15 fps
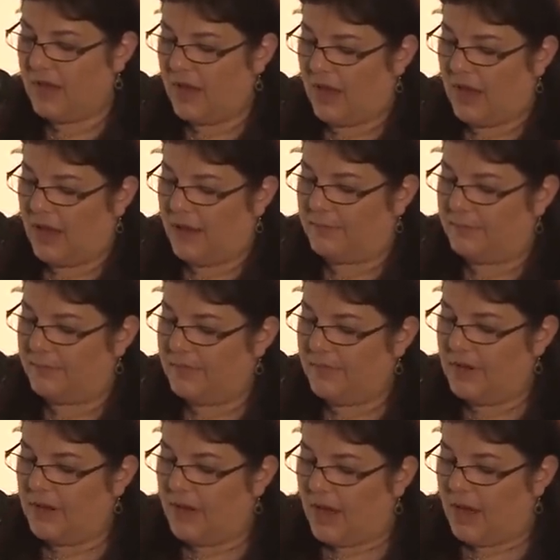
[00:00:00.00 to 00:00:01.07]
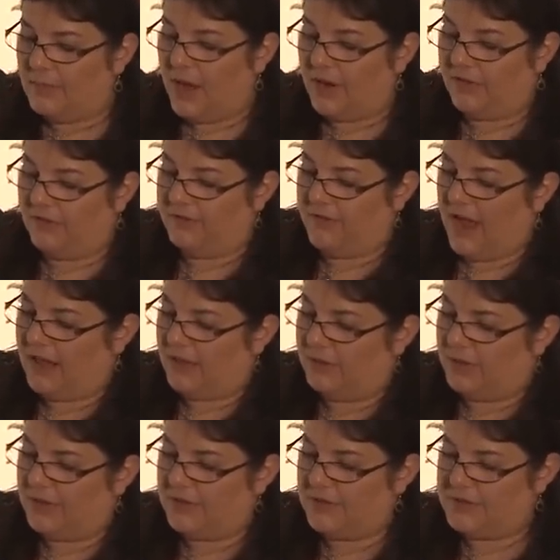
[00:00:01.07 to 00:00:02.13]
Um, among the
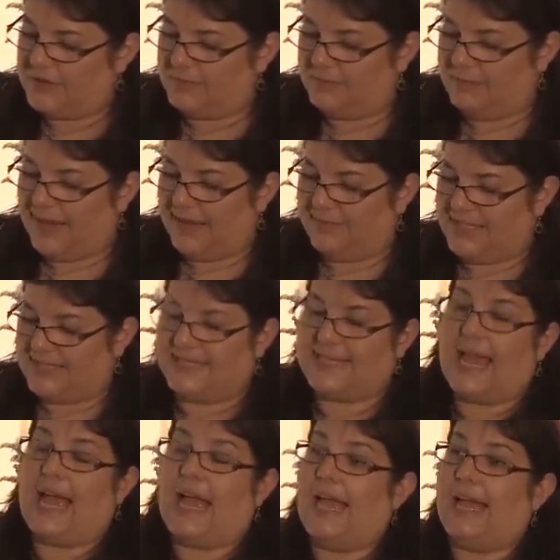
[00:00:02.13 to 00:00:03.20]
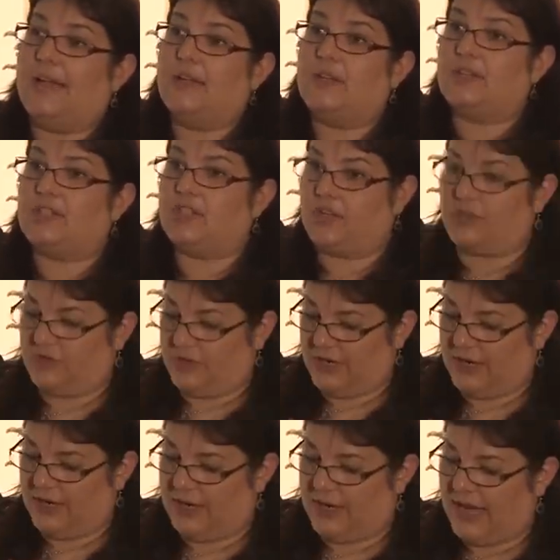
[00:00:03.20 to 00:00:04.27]
followers, babies died, children
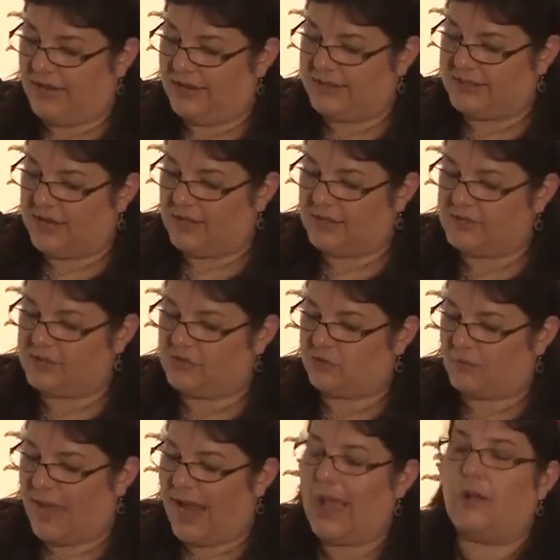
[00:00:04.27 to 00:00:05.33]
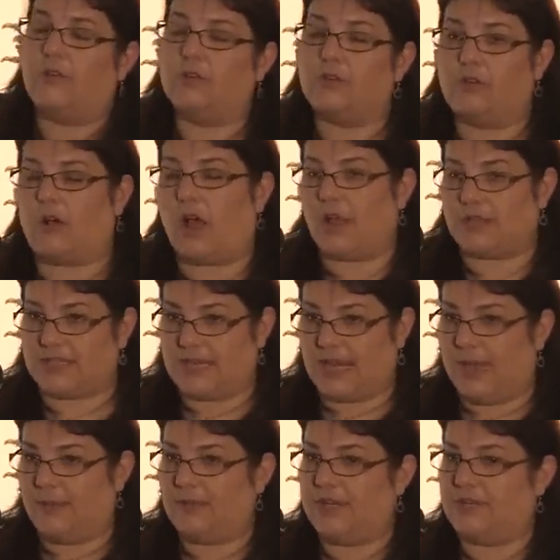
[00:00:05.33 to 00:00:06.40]
and, and, adults drowned crossing
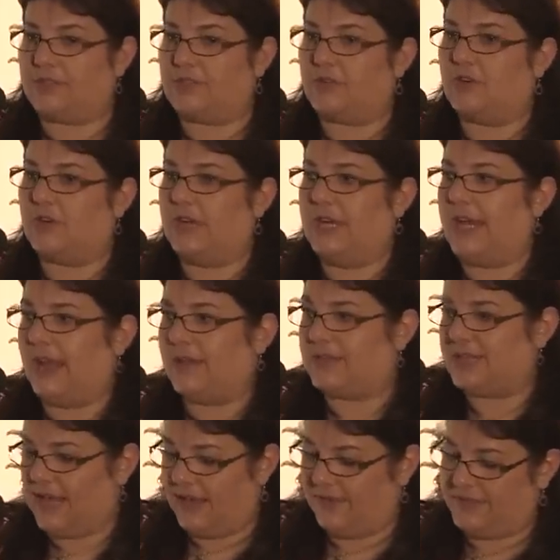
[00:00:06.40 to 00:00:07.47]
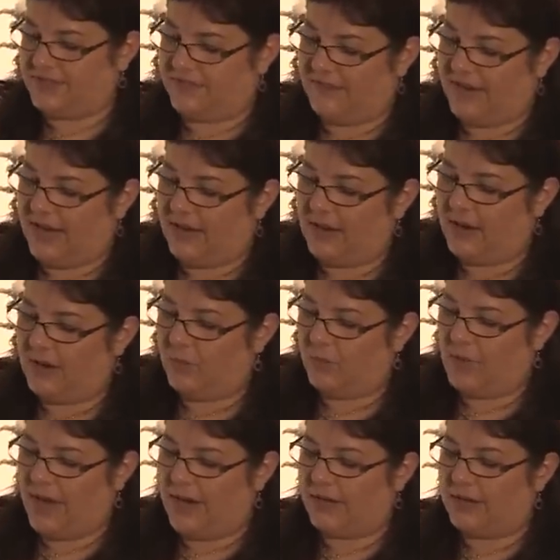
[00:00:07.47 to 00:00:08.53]
Ebenezer Creek outside of Savannah
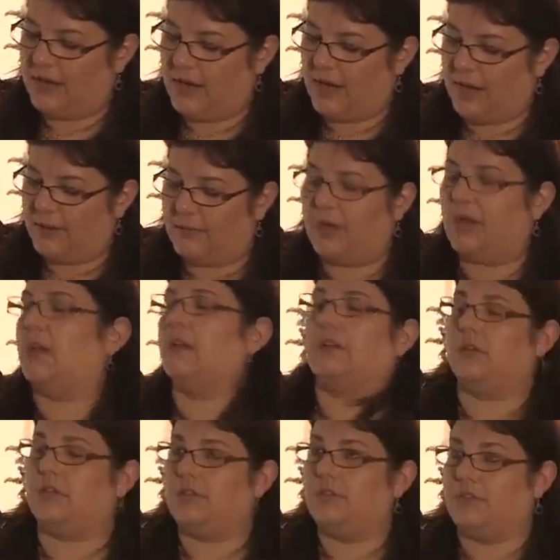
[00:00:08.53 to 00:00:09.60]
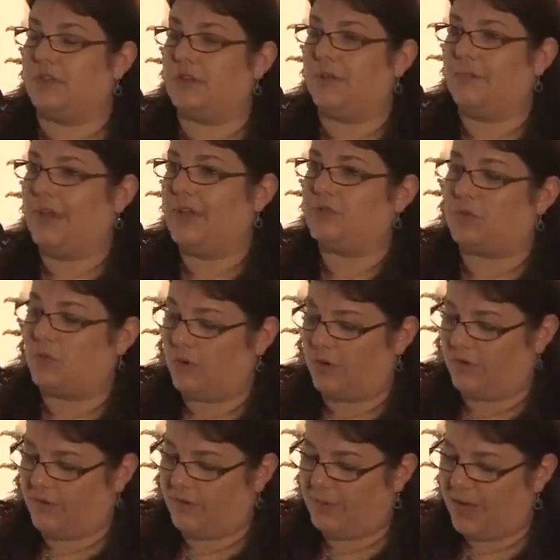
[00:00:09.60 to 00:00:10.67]
when um, a Union commander
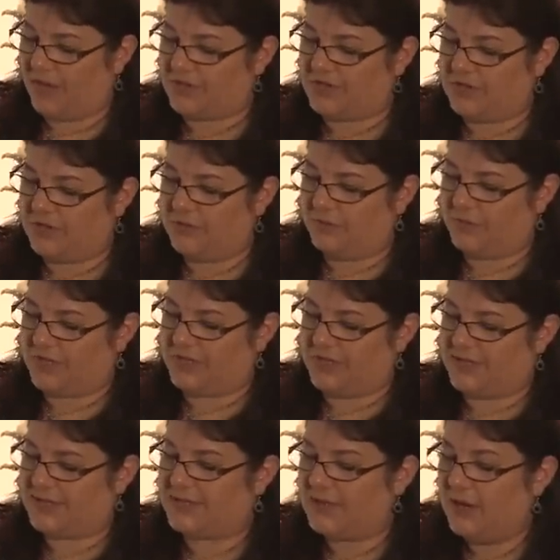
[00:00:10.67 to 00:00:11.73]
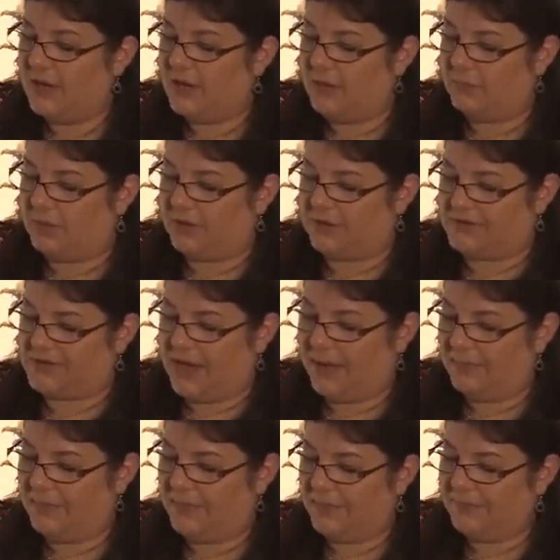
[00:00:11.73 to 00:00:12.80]
ordered the pontoon bridges pulled
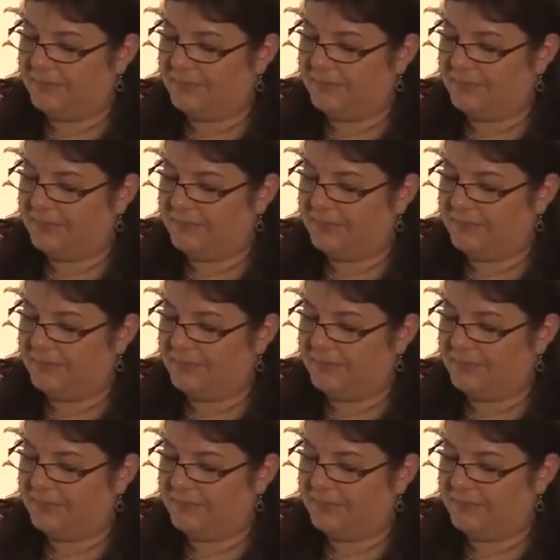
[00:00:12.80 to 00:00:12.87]
up.